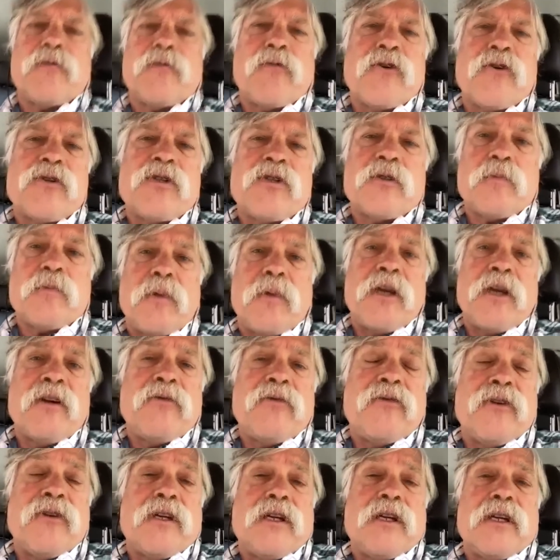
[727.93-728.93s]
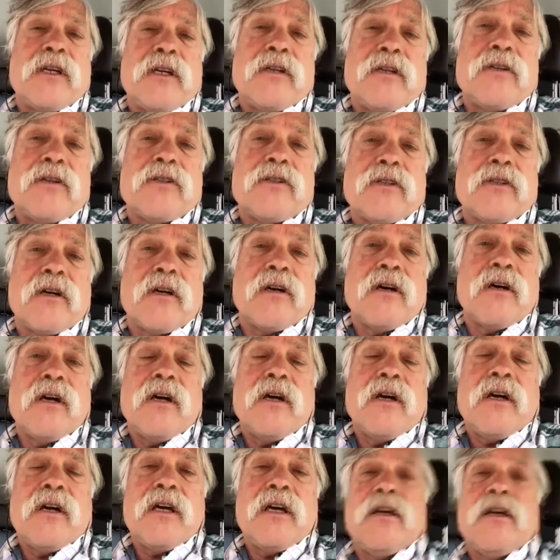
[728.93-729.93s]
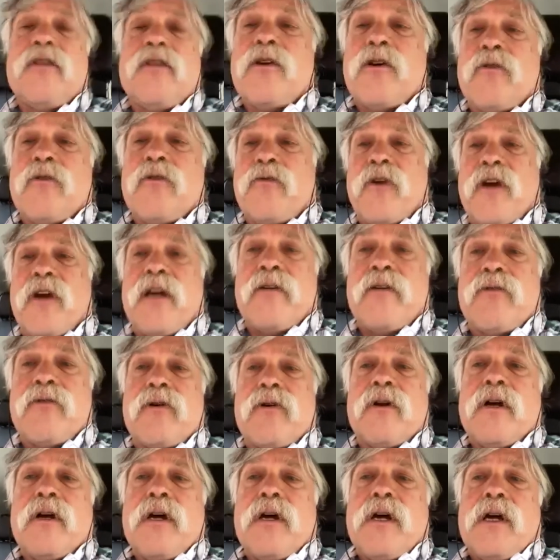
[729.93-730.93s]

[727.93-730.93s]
versus benefit is in their favor.